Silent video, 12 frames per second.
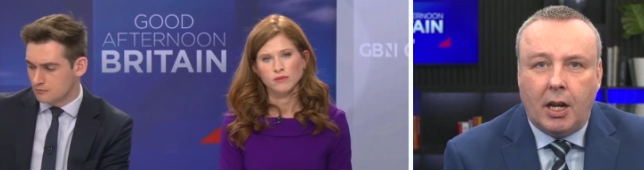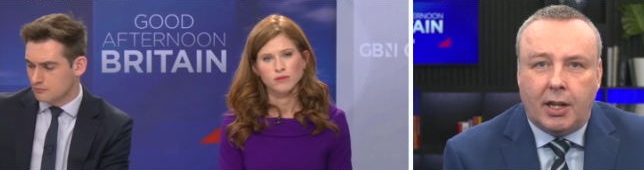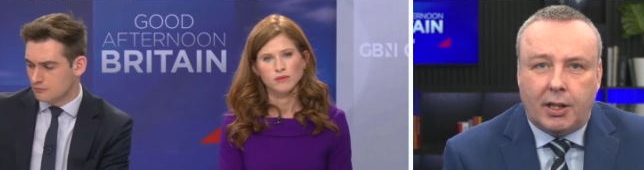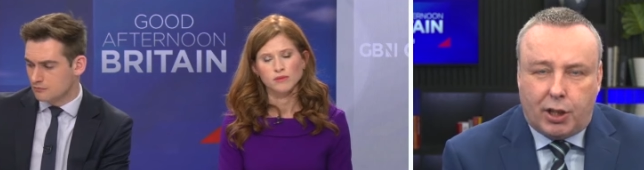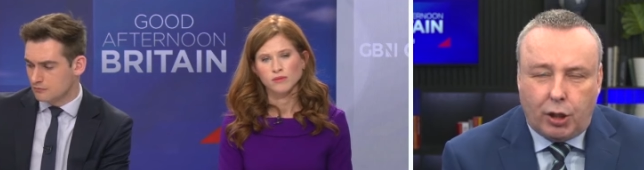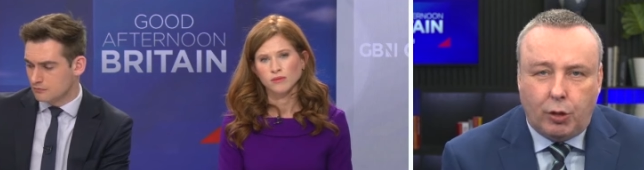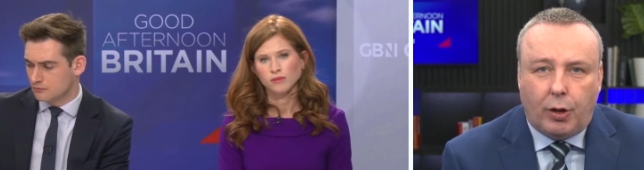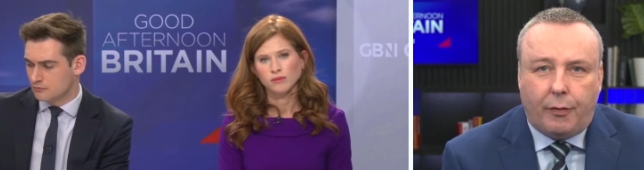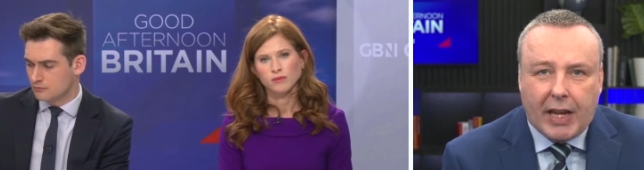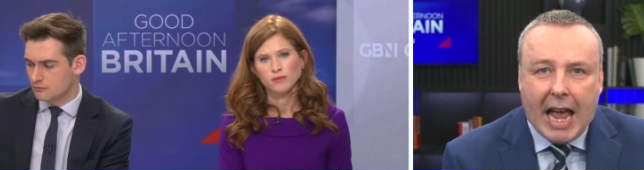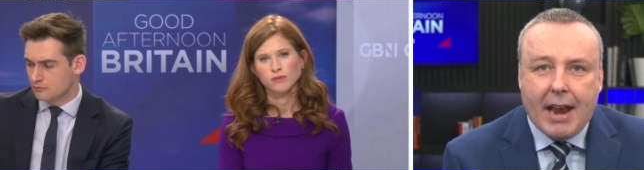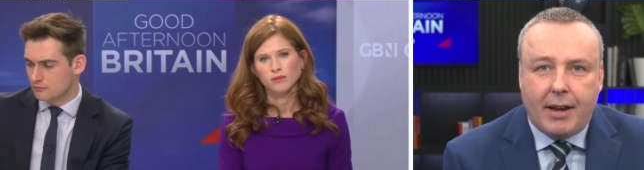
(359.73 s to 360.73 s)
Speaker 1: to the
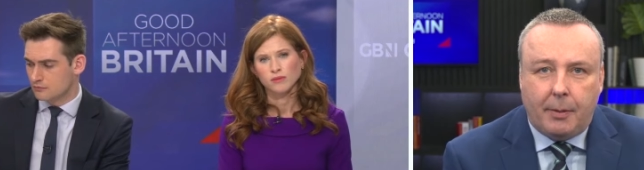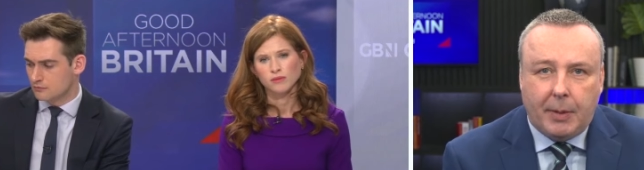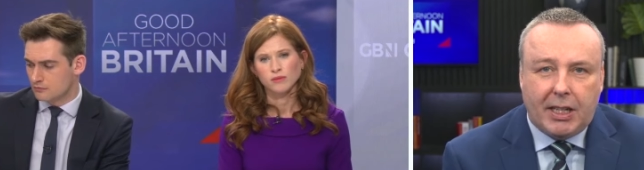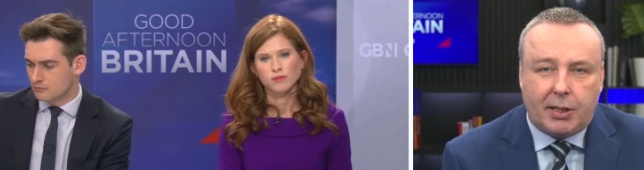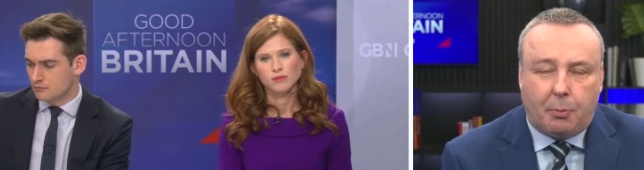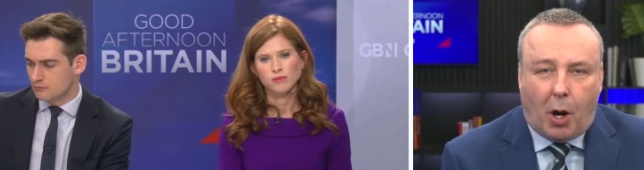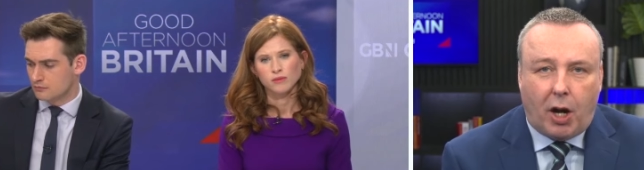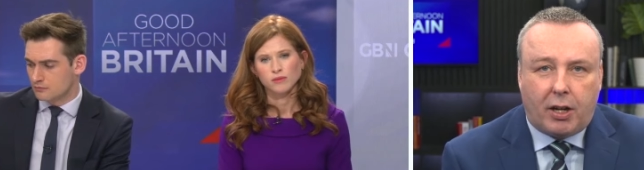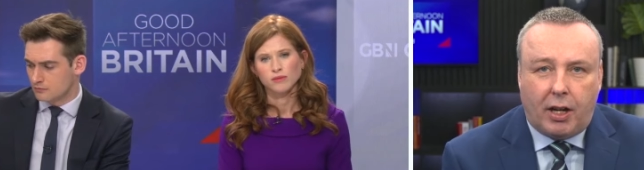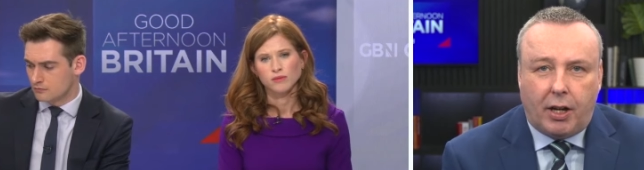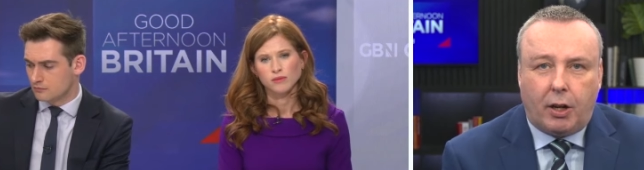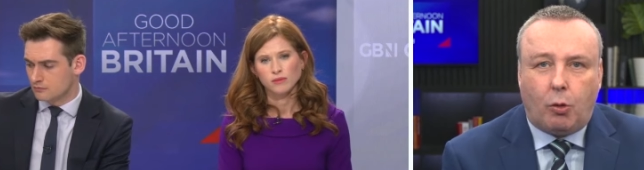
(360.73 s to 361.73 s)
Vietnamese market
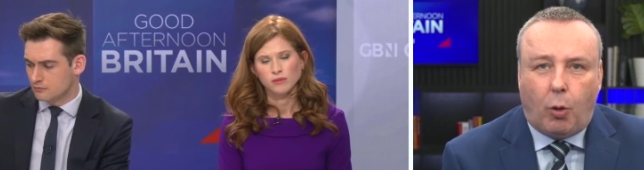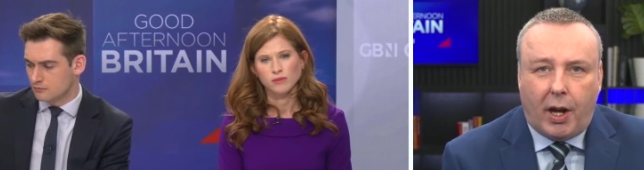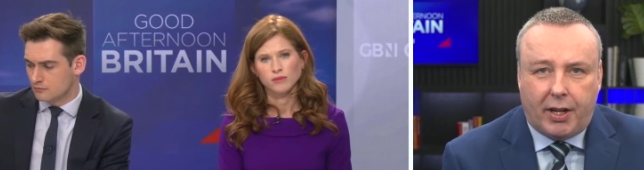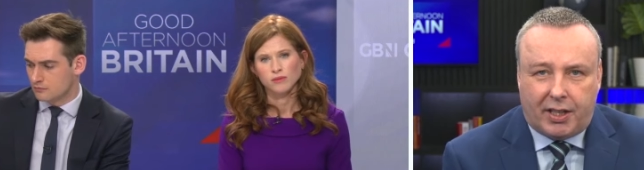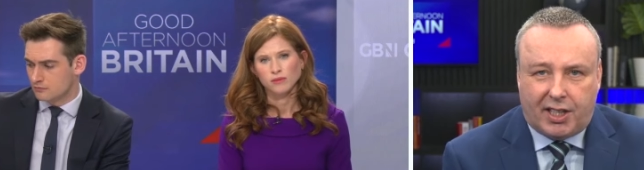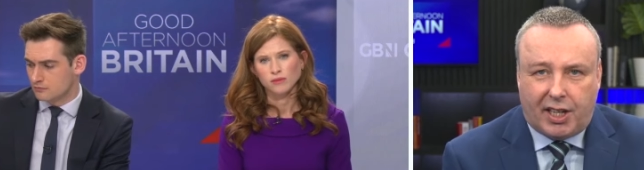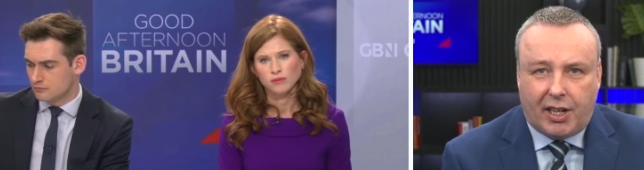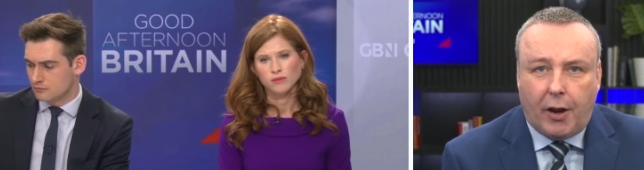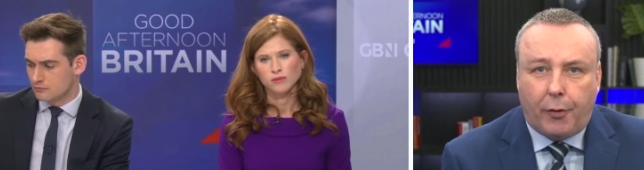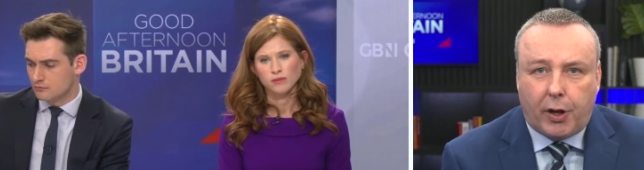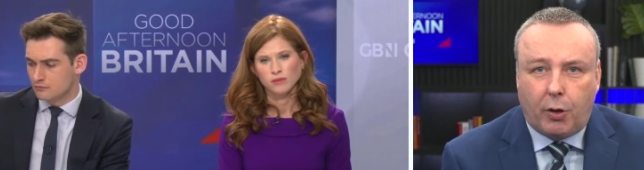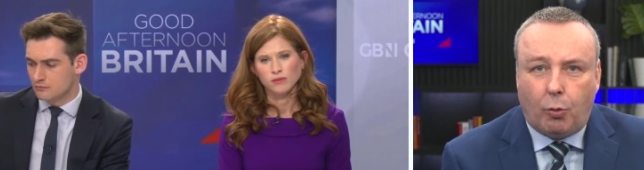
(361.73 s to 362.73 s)
in quite a
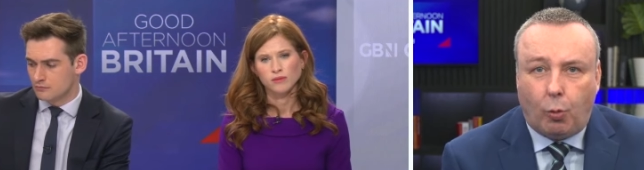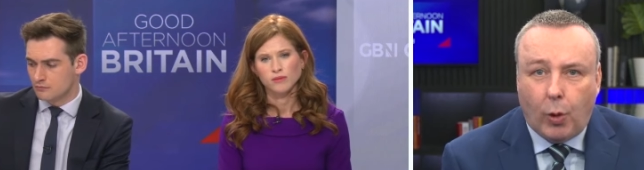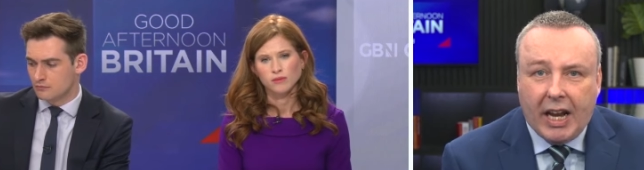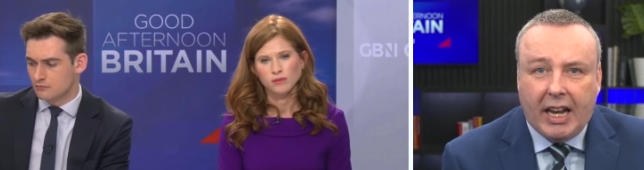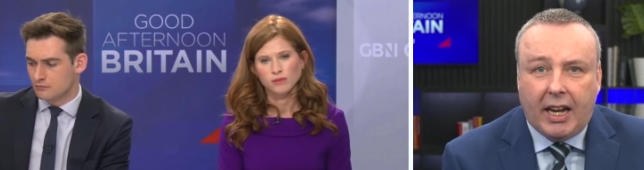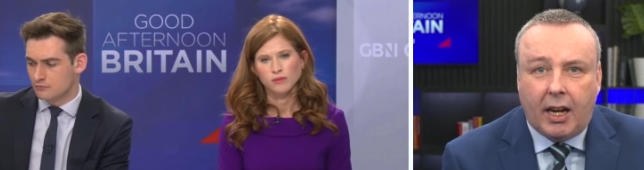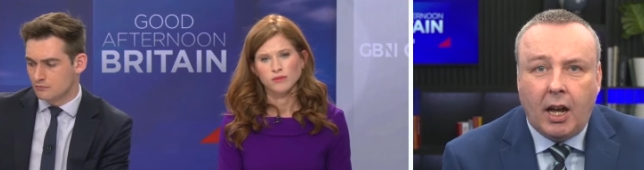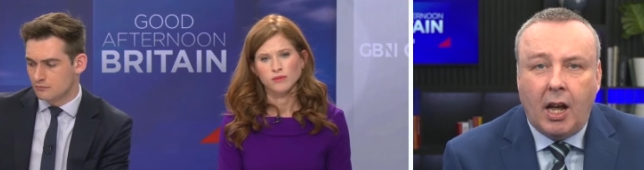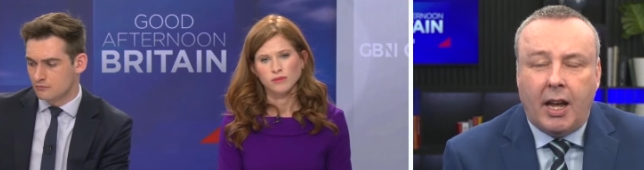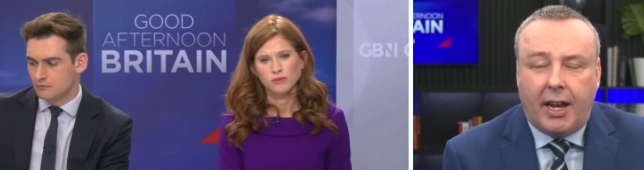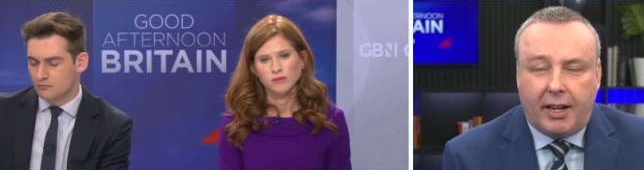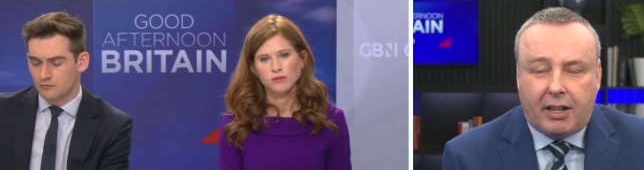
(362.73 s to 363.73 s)
significant way
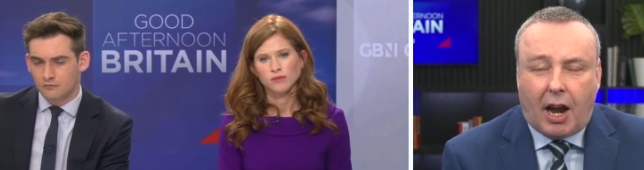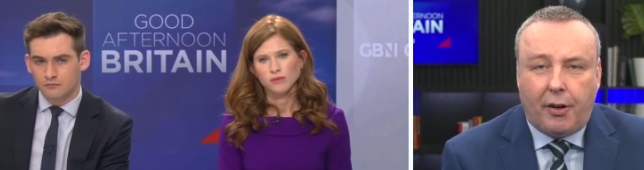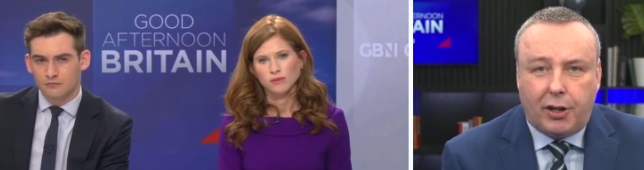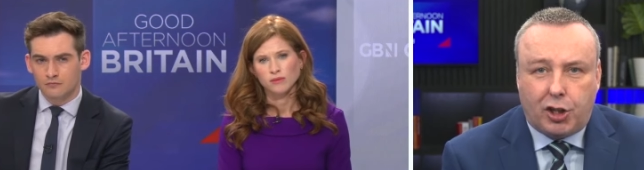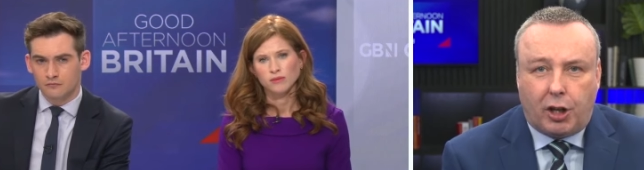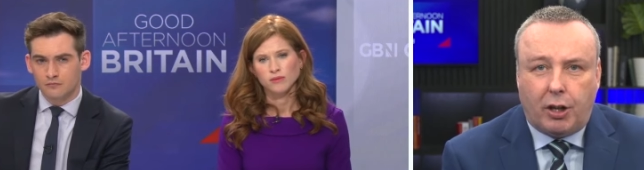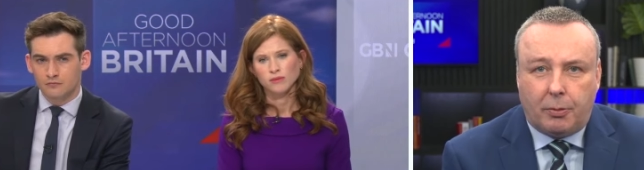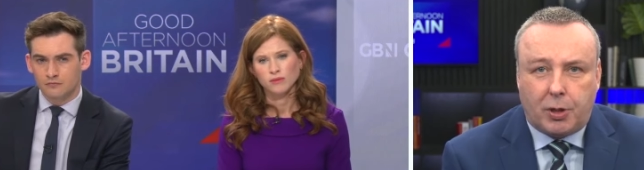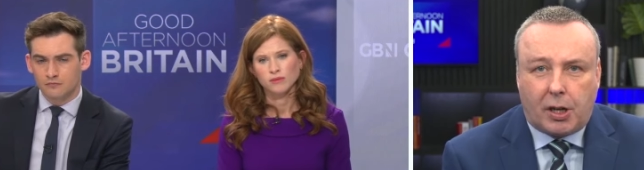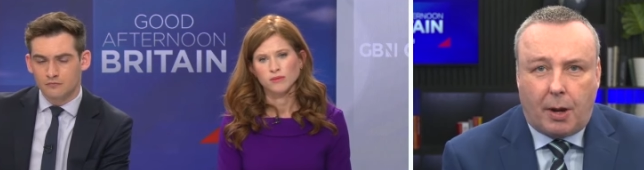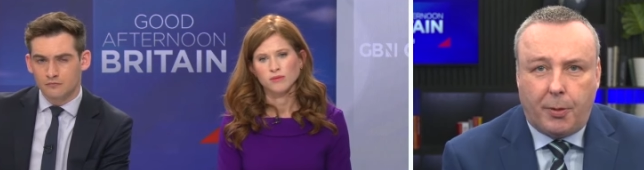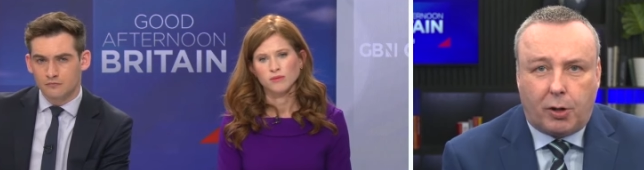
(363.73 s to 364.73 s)
encouraging them to
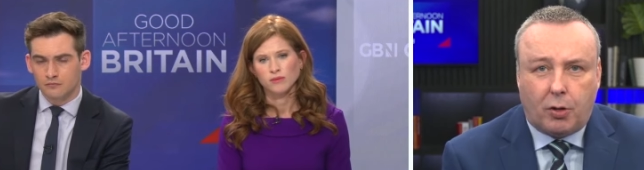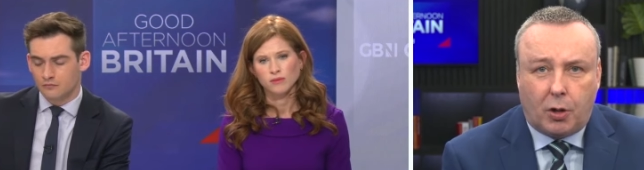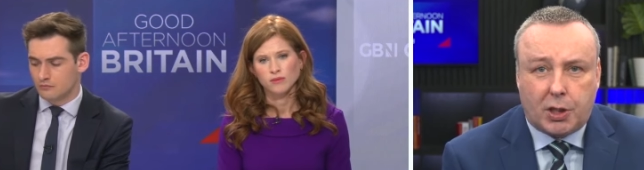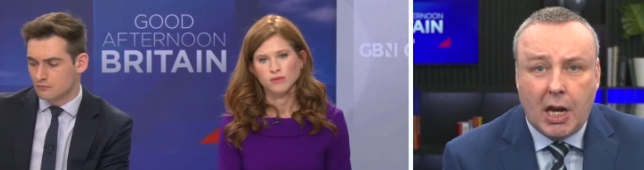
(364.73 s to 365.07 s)
come across.